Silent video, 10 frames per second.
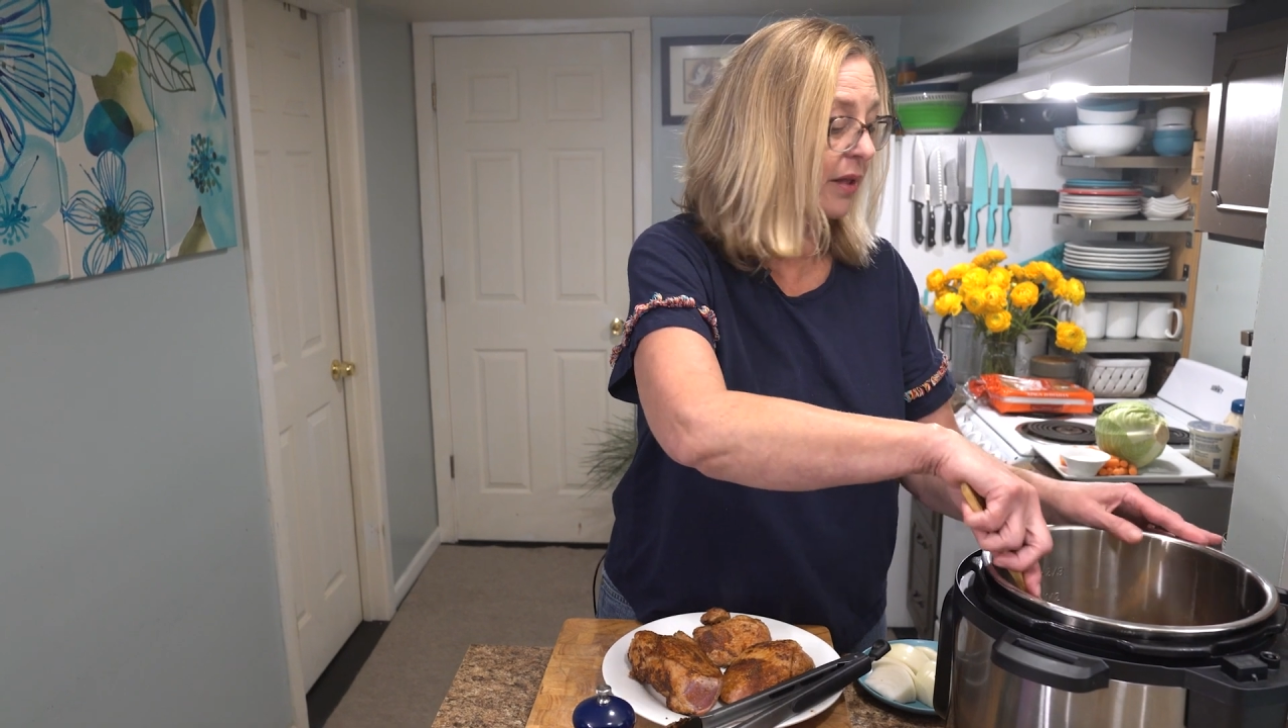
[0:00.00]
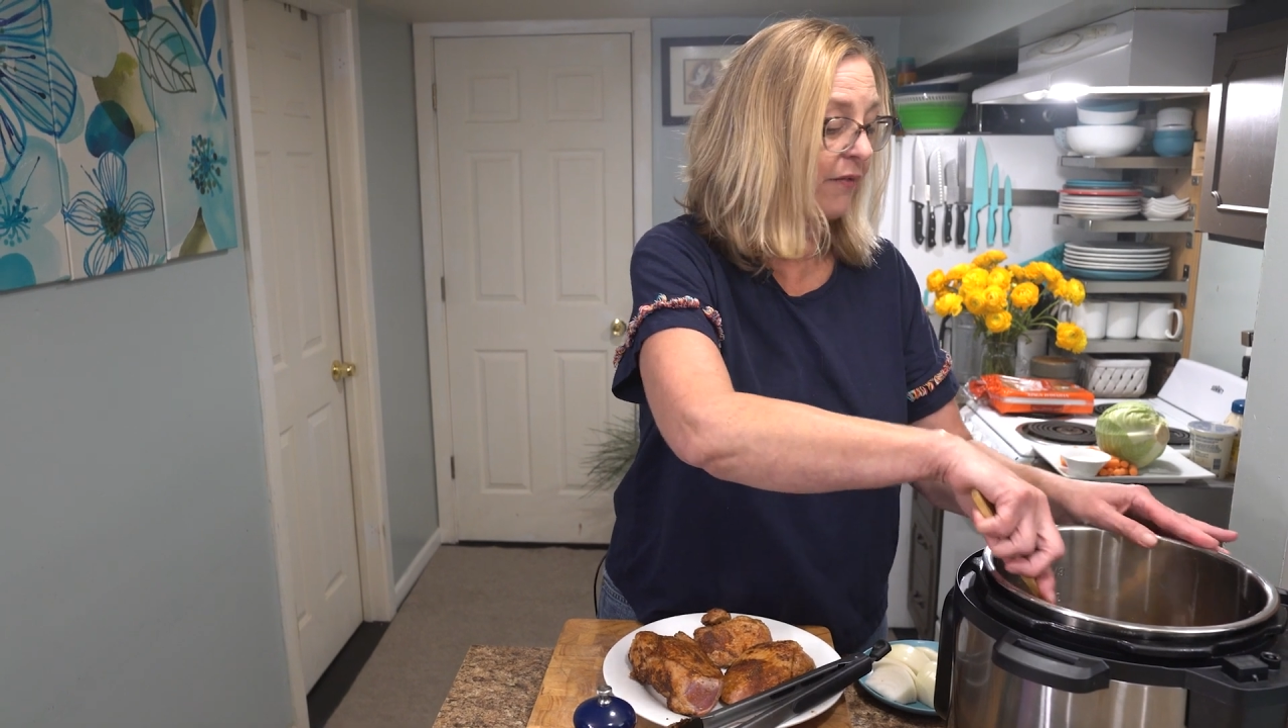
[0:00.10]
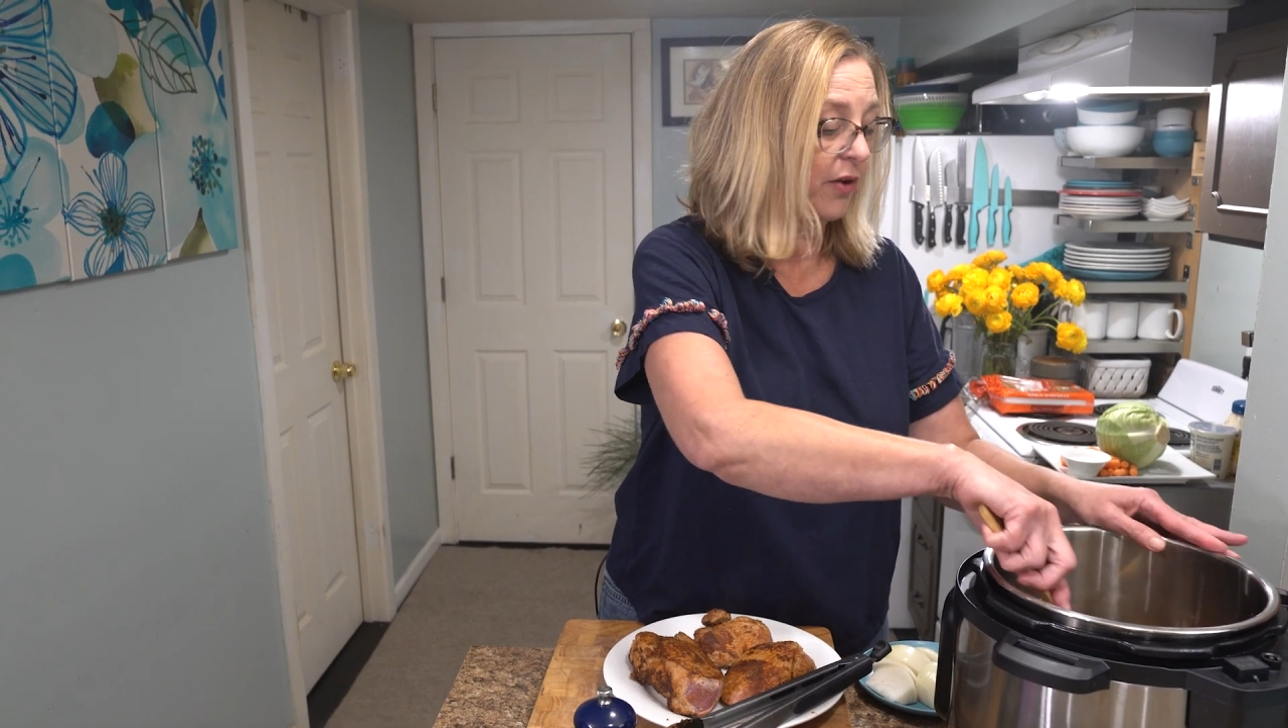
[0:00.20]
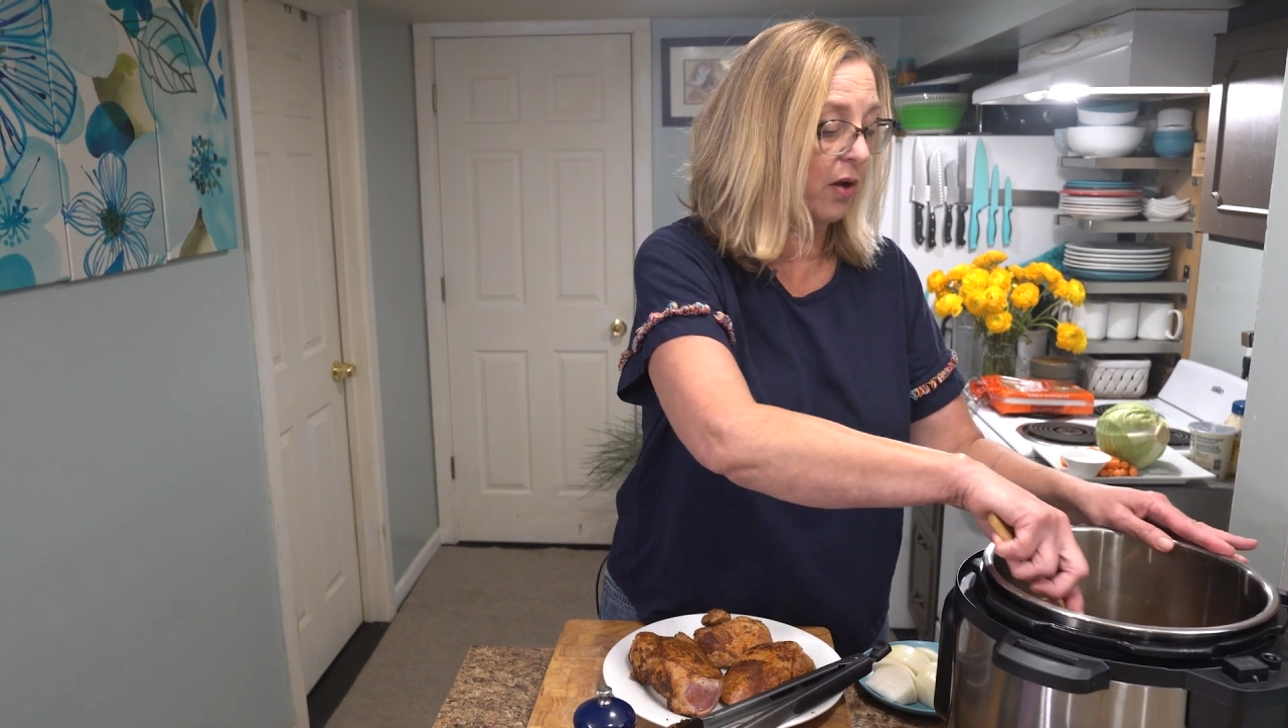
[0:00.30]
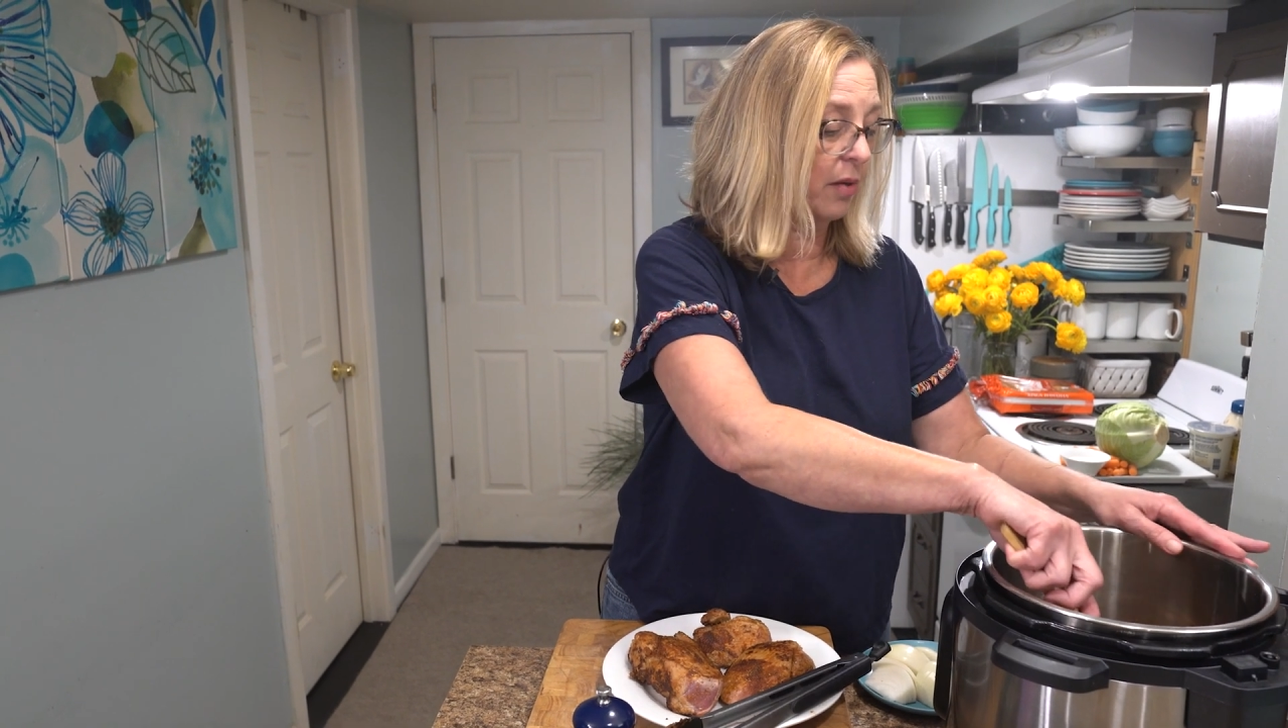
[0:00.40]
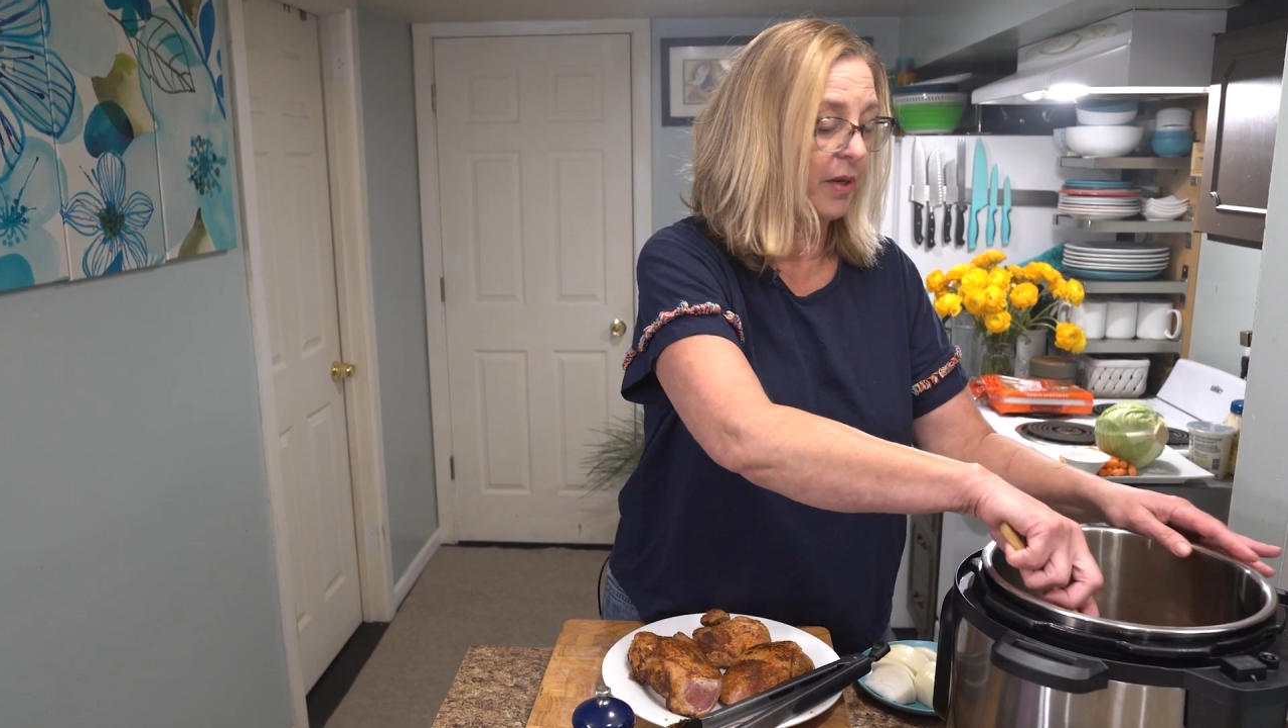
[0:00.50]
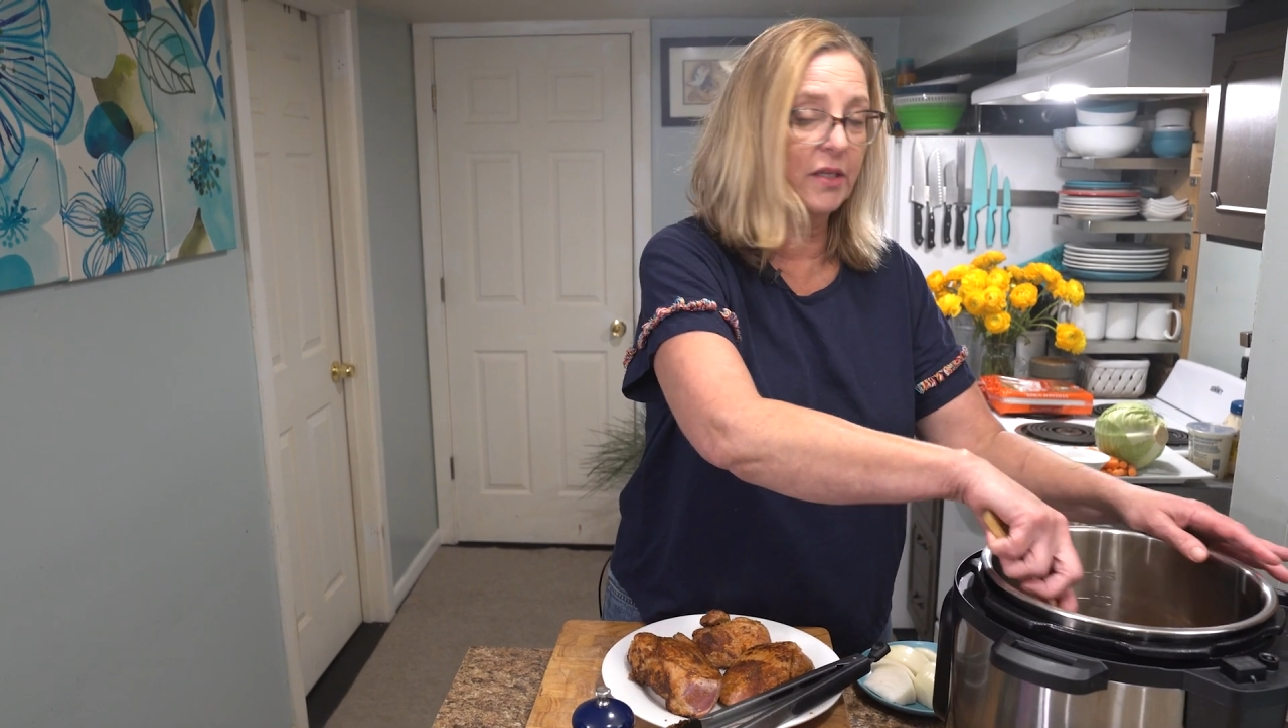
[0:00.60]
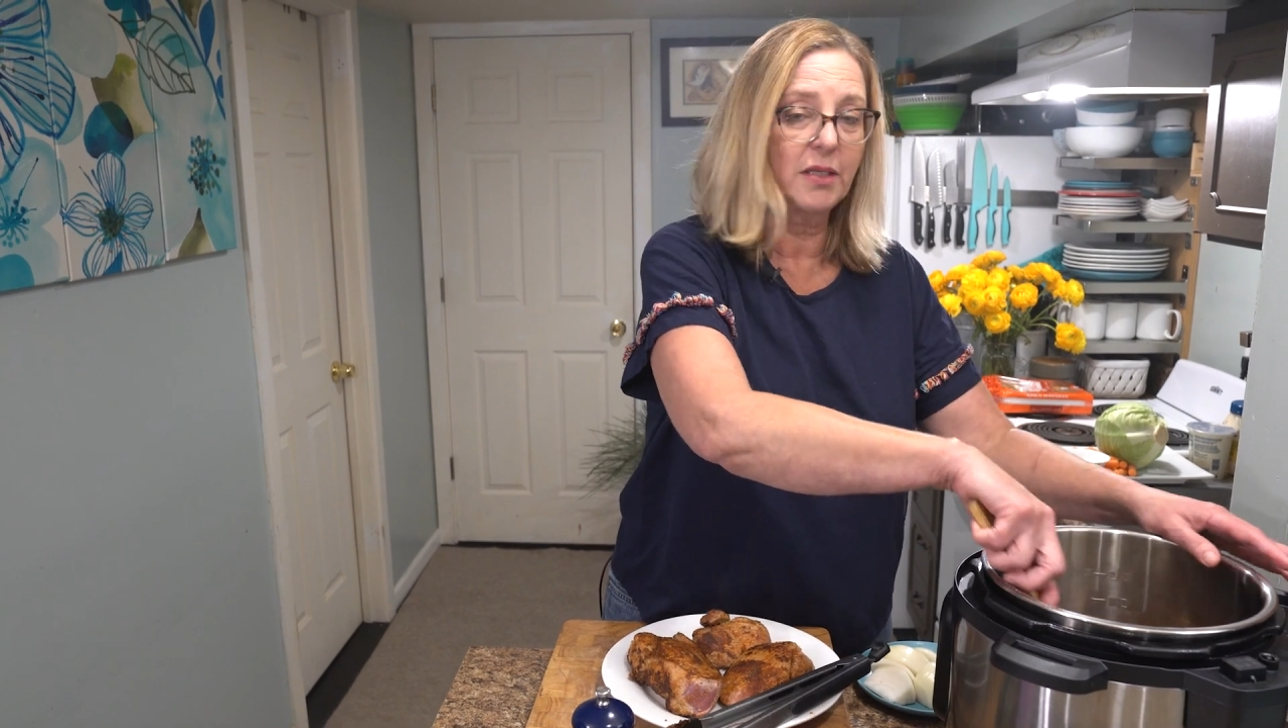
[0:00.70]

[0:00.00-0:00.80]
leave comments.